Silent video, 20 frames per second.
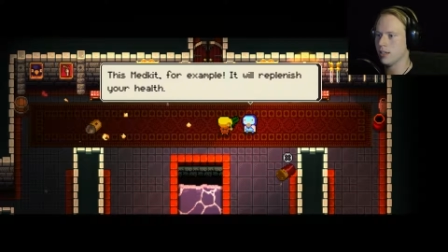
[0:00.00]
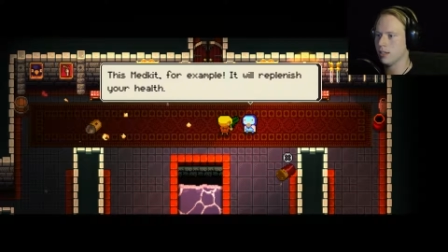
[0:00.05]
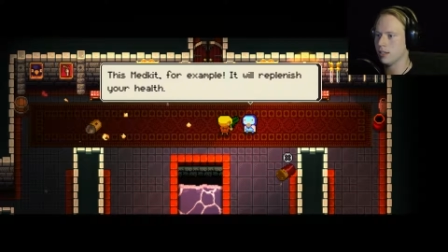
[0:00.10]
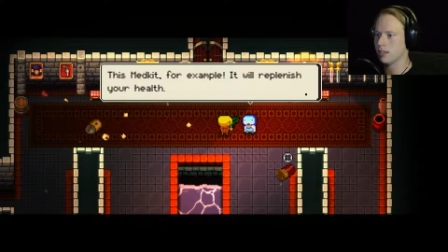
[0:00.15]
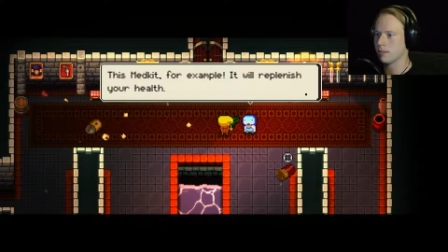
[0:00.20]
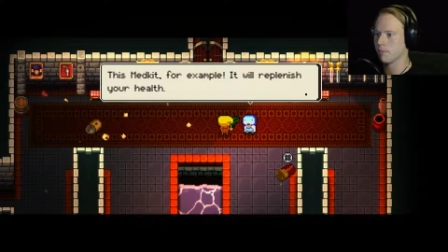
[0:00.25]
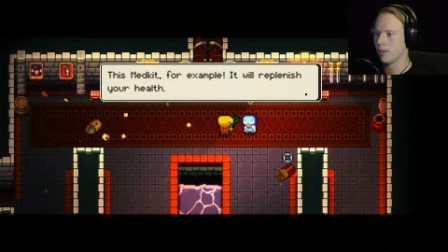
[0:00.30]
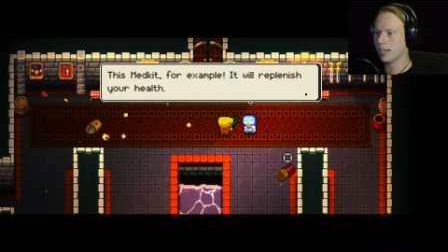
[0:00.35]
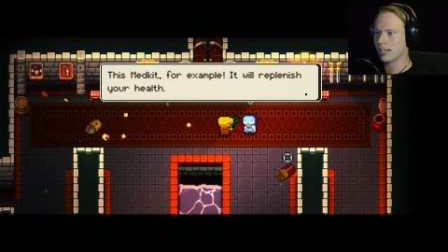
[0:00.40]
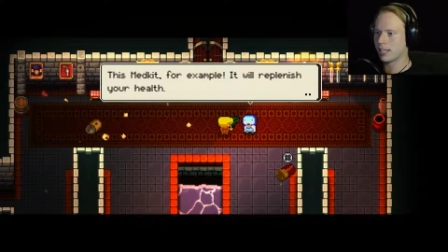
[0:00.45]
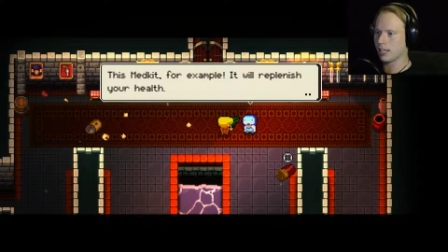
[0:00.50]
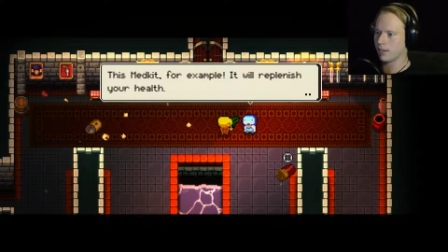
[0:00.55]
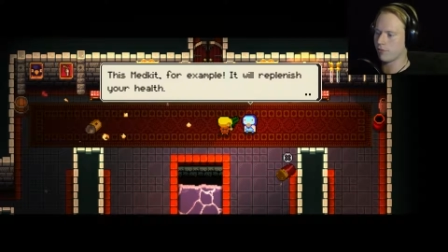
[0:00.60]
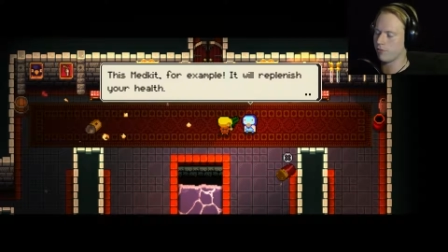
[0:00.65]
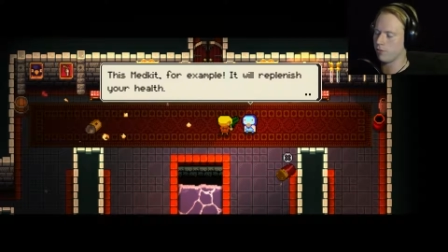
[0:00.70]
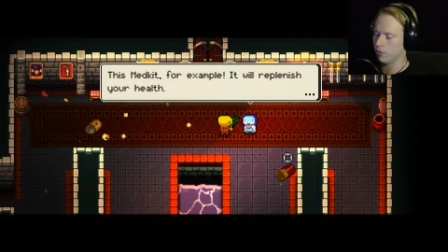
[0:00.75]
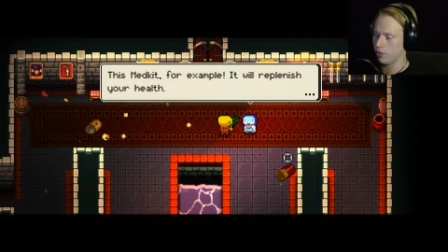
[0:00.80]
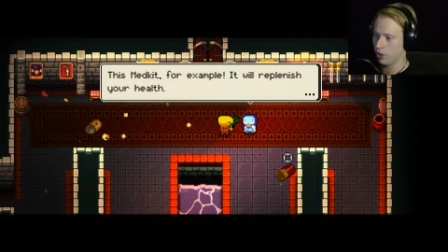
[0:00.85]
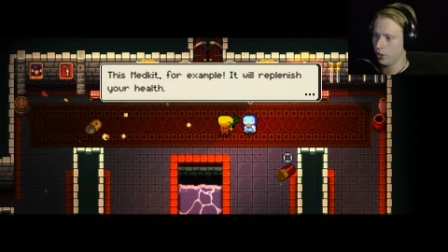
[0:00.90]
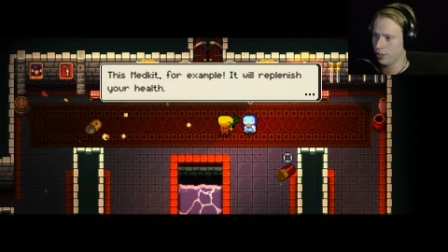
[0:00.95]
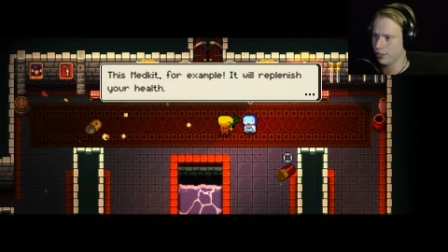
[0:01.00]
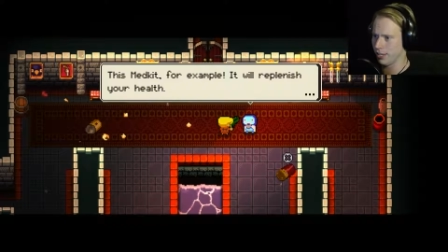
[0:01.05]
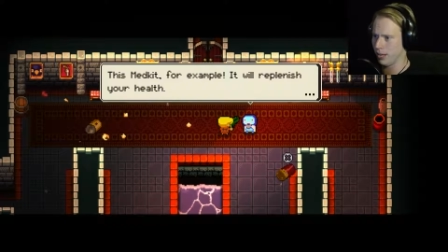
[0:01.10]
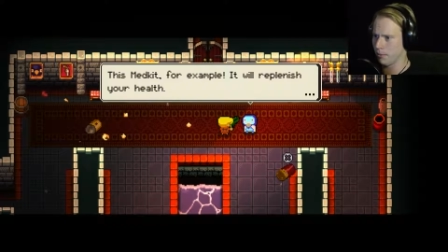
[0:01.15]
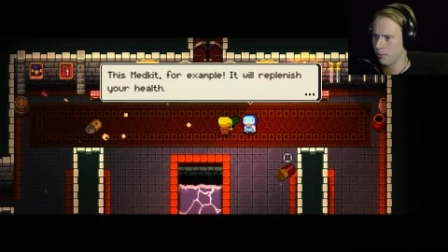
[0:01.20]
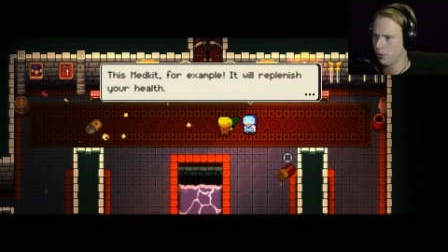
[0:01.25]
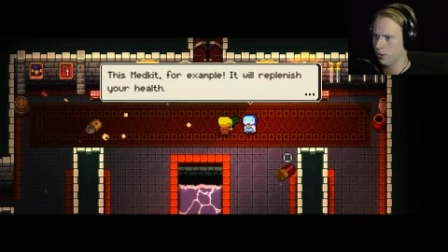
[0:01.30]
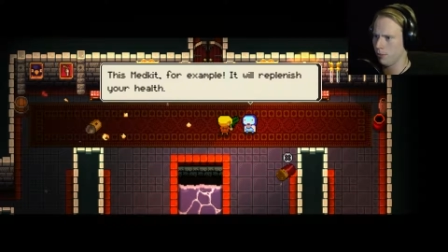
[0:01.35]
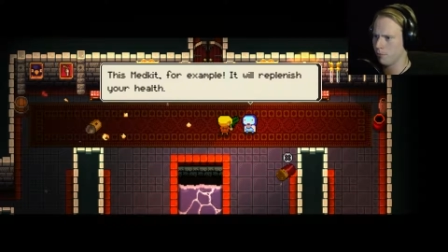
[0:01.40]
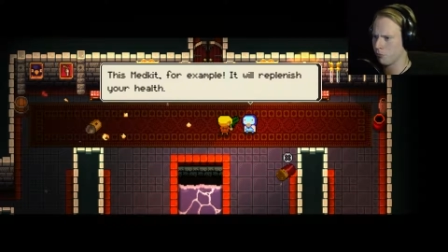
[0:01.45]
This medkit, for
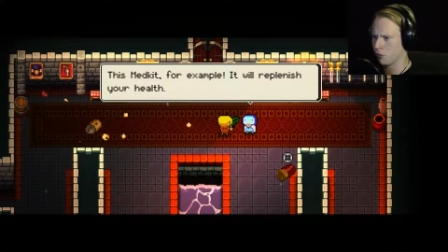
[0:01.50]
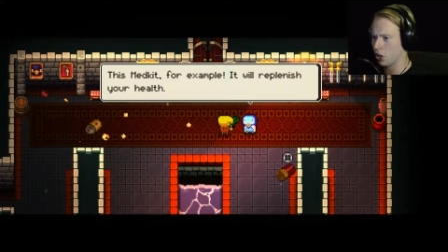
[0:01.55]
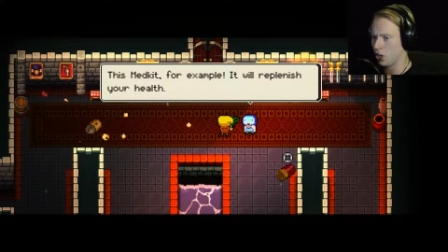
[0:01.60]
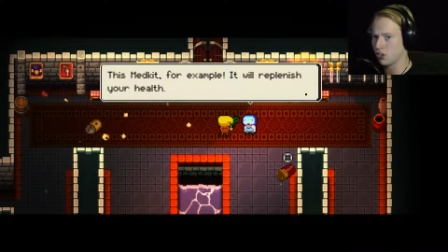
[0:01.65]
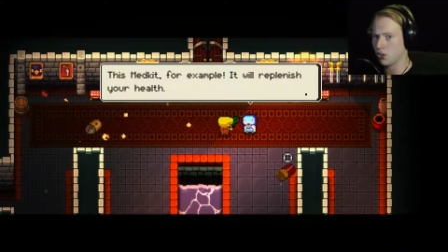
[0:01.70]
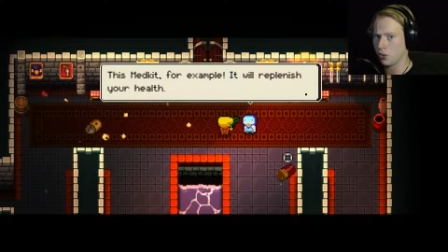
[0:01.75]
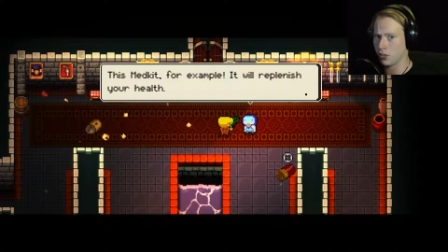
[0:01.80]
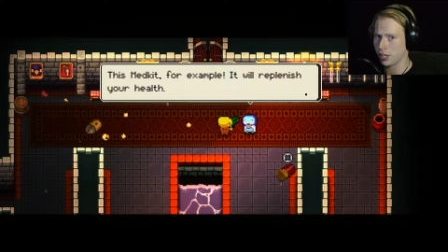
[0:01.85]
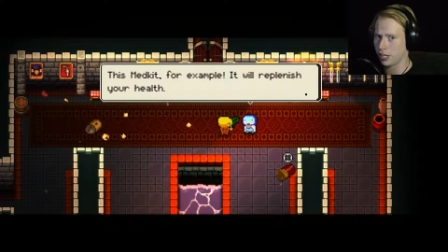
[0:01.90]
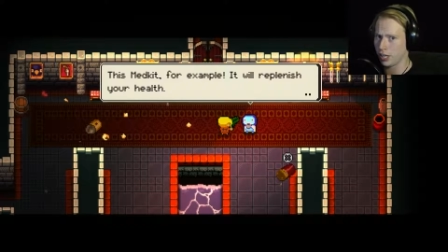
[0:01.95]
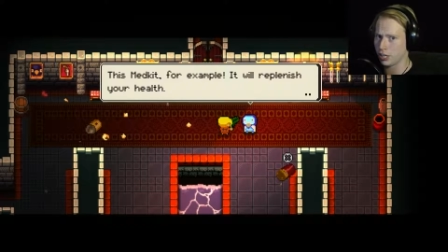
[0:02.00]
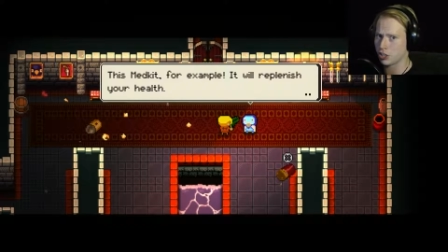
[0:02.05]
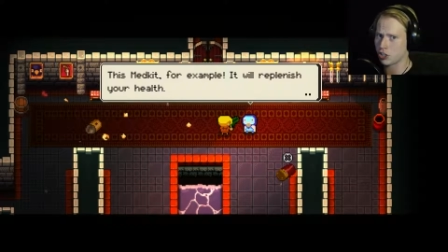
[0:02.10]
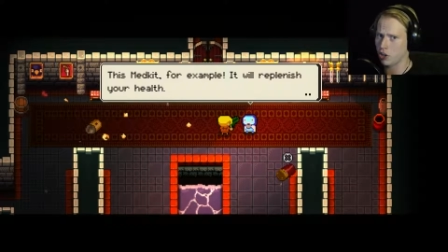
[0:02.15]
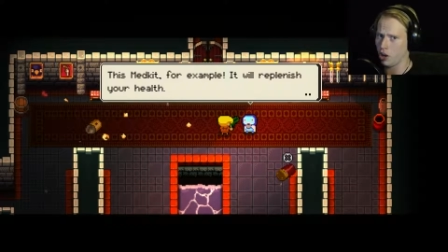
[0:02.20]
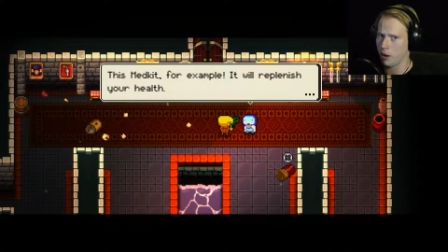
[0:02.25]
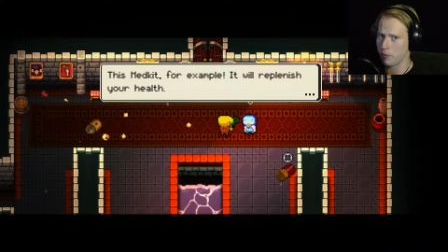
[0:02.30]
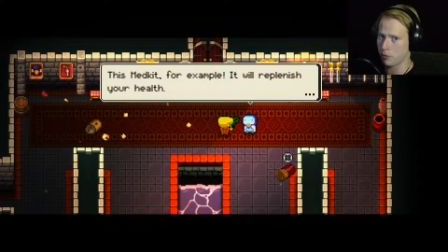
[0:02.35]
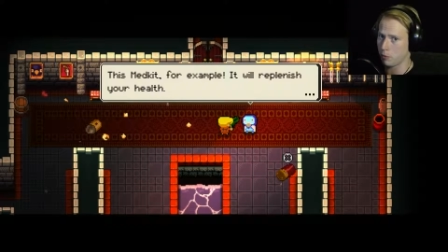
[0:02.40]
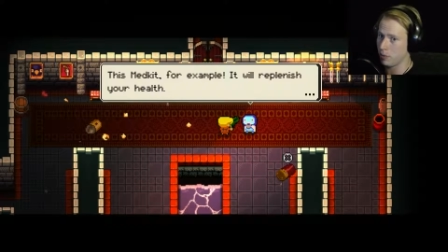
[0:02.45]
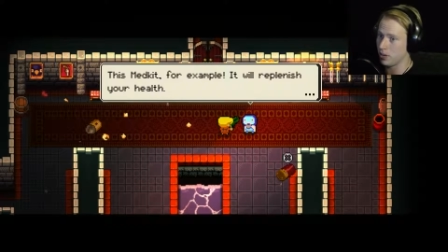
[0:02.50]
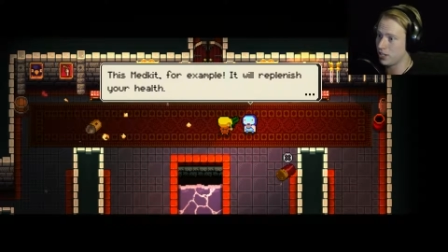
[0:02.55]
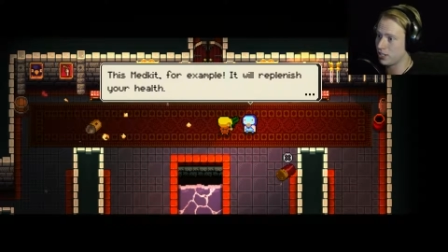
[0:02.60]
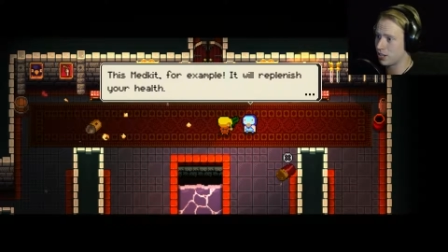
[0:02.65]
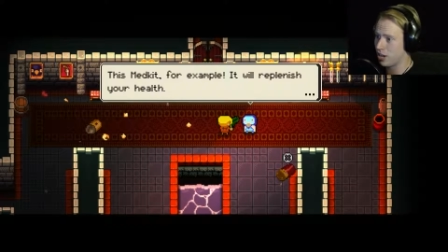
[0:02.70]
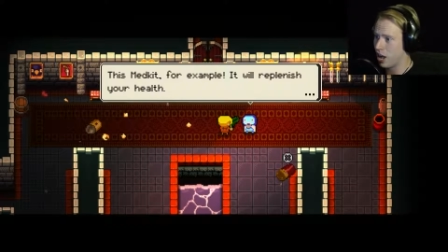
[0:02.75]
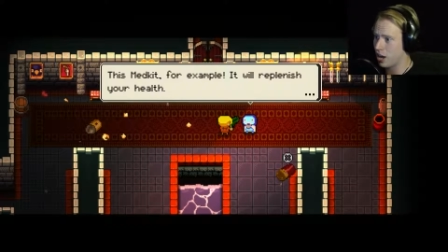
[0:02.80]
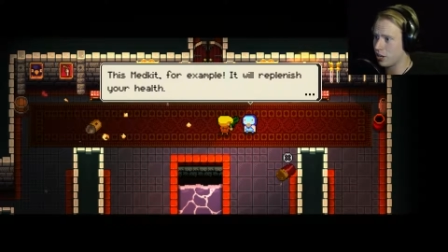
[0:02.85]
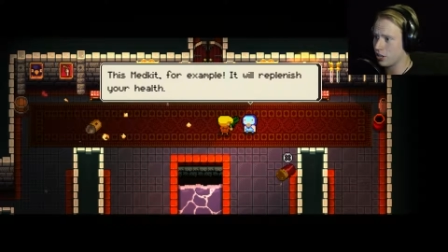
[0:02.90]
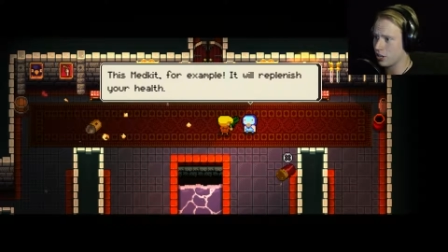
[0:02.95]
example, is only gun shaped, but it's
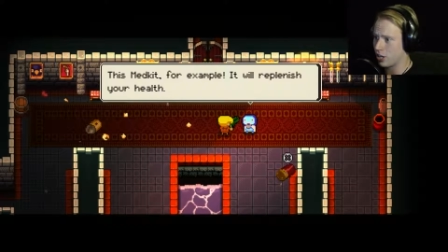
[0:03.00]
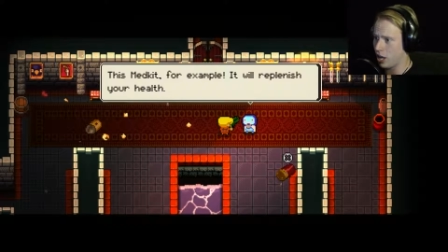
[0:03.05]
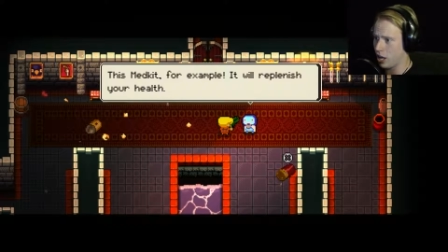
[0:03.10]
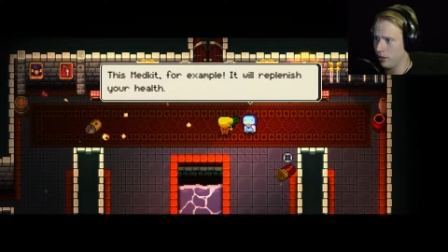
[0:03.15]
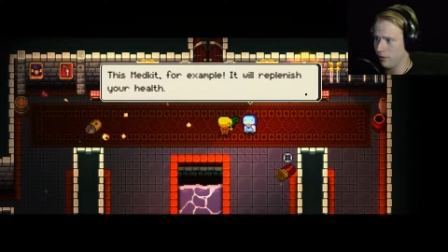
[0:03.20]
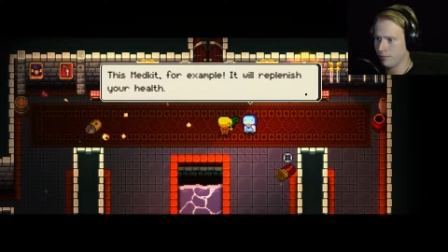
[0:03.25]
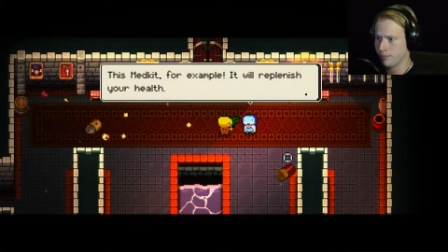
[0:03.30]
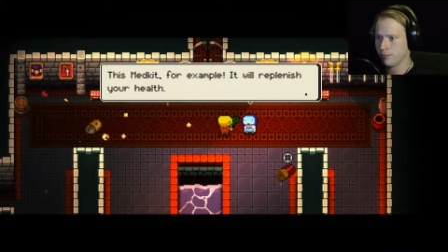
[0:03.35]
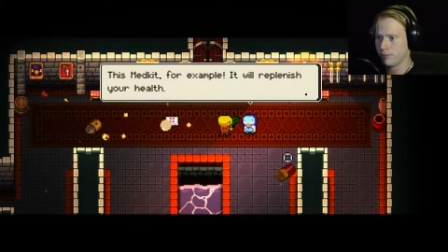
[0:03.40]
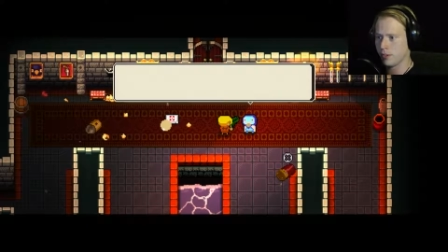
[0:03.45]
not a gun.